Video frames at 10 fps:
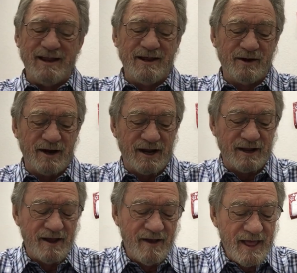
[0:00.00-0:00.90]
right.
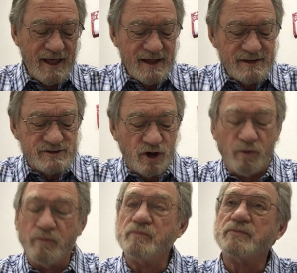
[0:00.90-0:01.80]

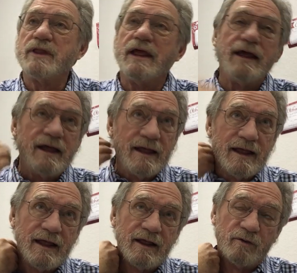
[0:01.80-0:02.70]
So
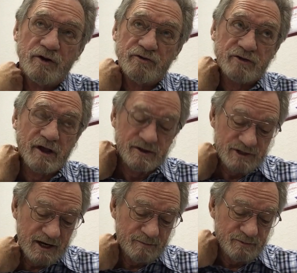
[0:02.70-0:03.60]
was uh,
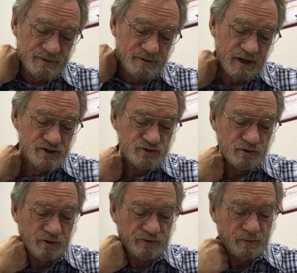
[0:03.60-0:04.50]
Jacob's
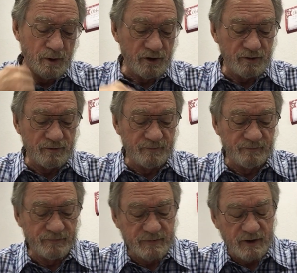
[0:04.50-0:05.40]
Israel's mother,
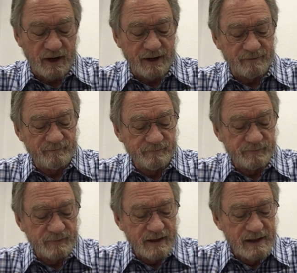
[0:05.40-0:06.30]
right?
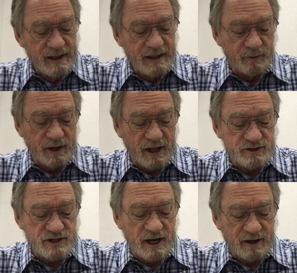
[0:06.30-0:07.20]
And we got
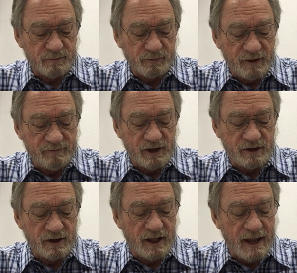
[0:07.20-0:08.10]
Jacob living
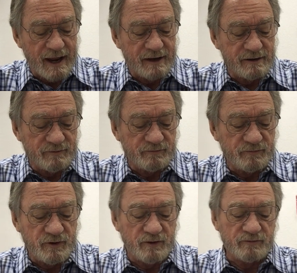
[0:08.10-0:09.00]
in the land of,
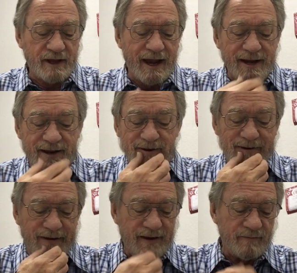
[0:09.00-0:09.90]
of
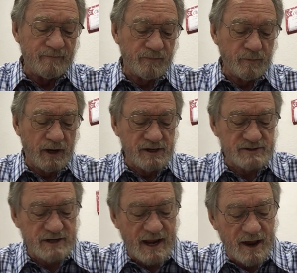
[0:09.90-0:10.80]
Canaan, but
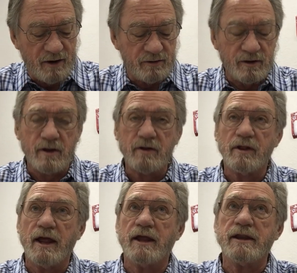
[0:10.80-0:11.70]
he's down
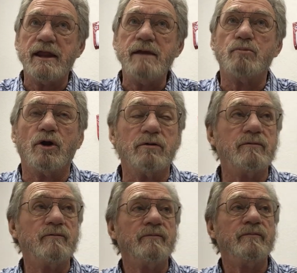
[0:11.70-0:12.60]
at Hebron,
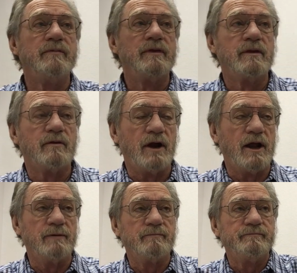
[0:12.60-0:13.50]
right?